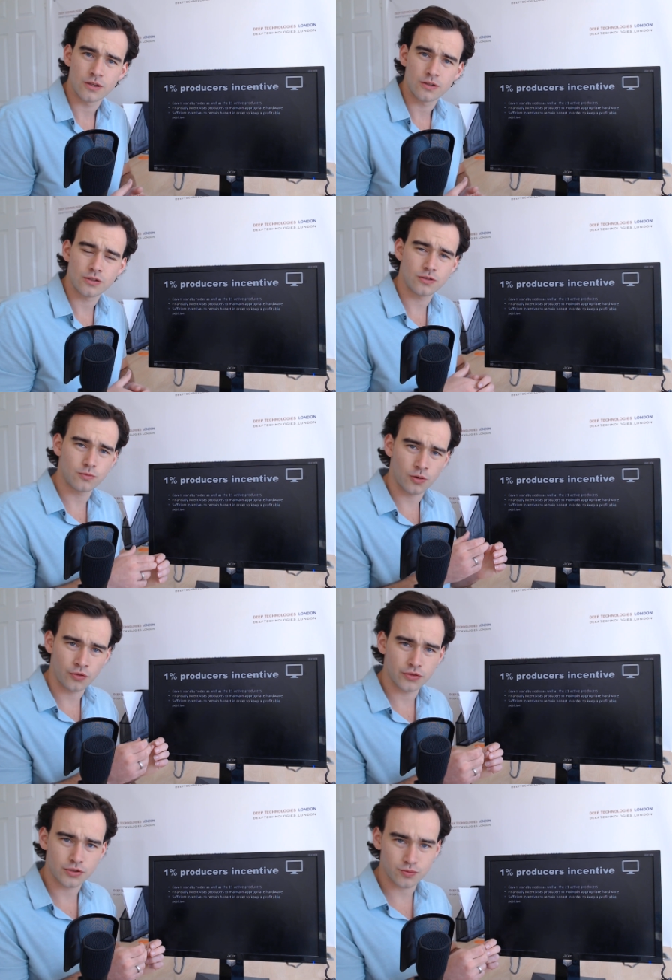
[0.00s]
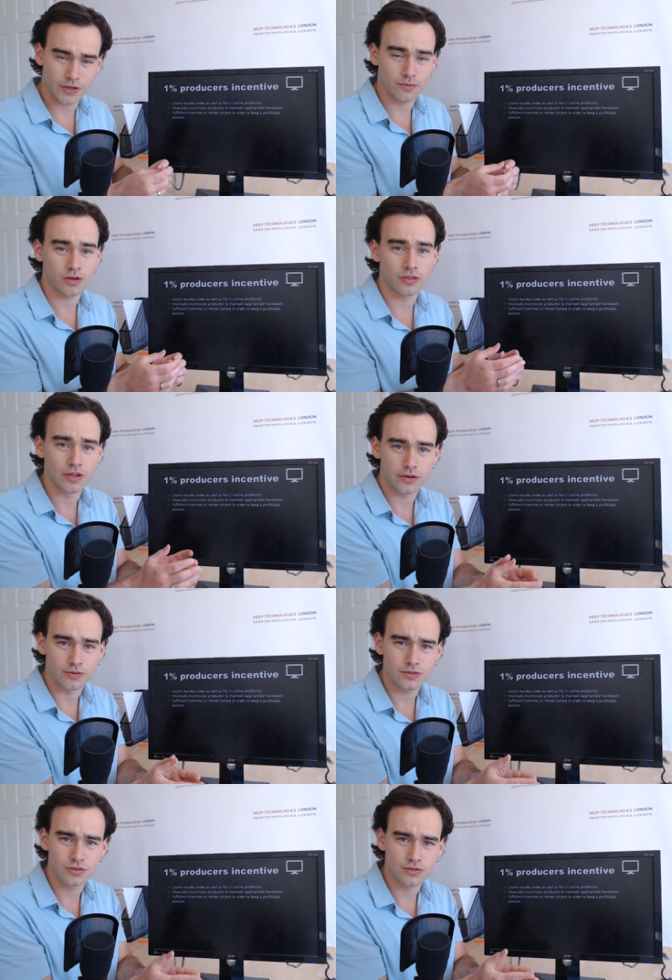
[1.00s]
You want the 21
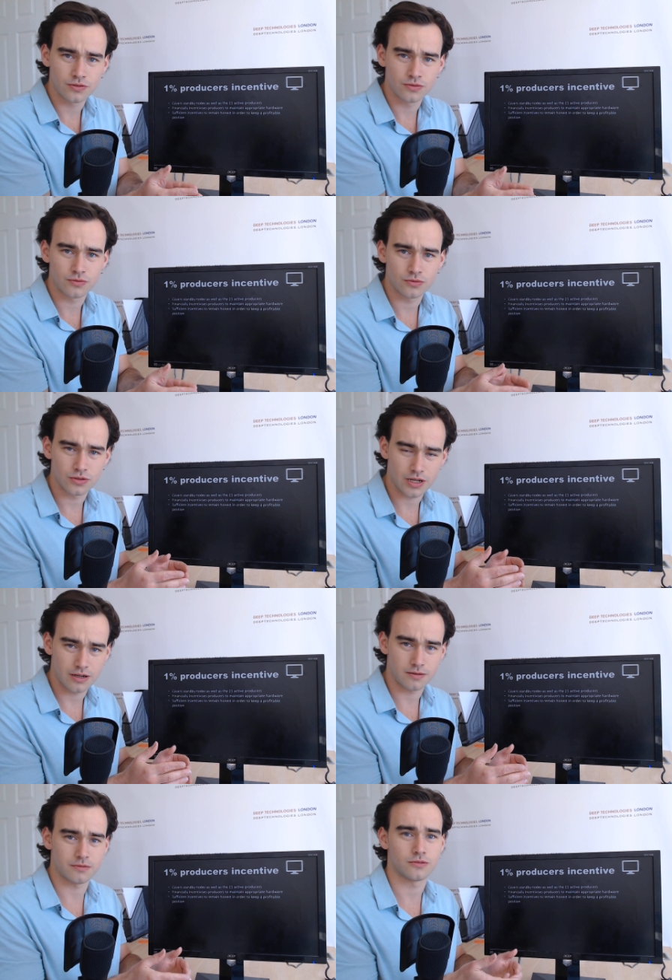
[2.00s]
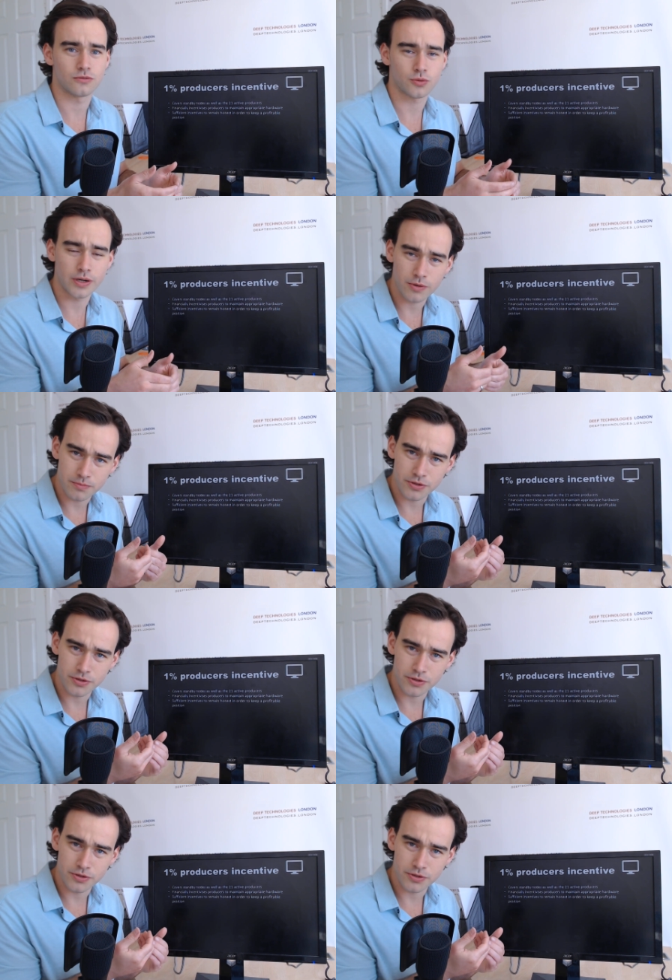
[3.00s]
nodes, 21